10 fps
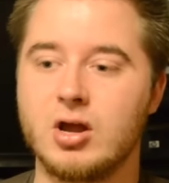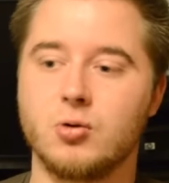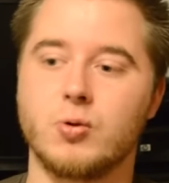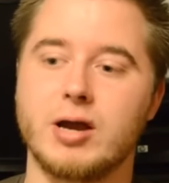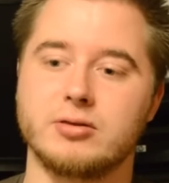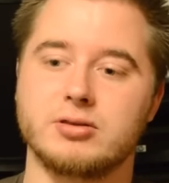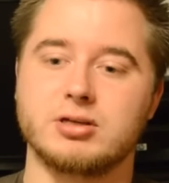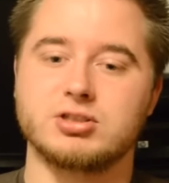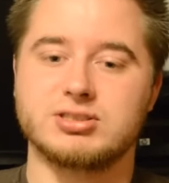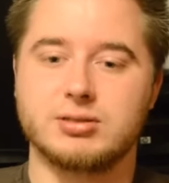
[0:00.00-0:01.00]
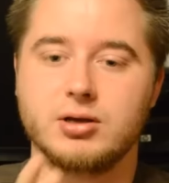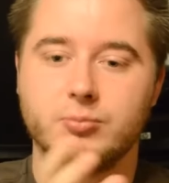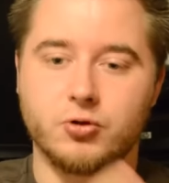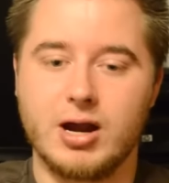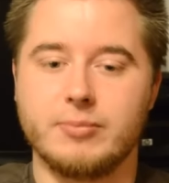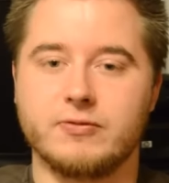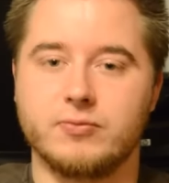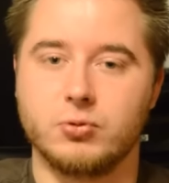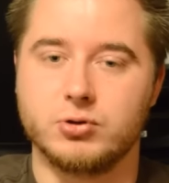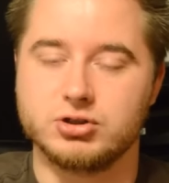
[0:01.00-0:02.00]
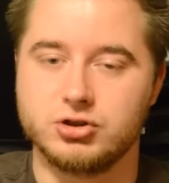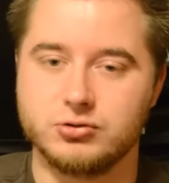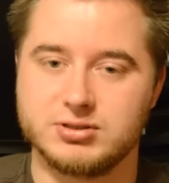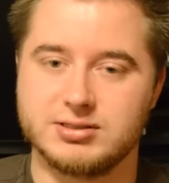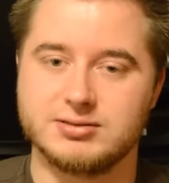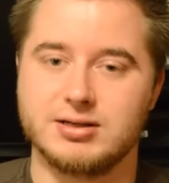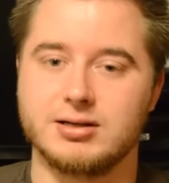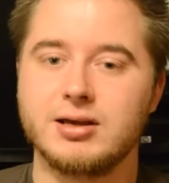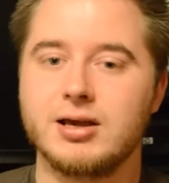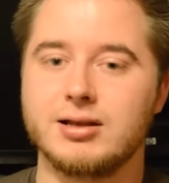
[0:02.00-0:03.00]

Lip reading: rather than just grabbing from the ones you sent in.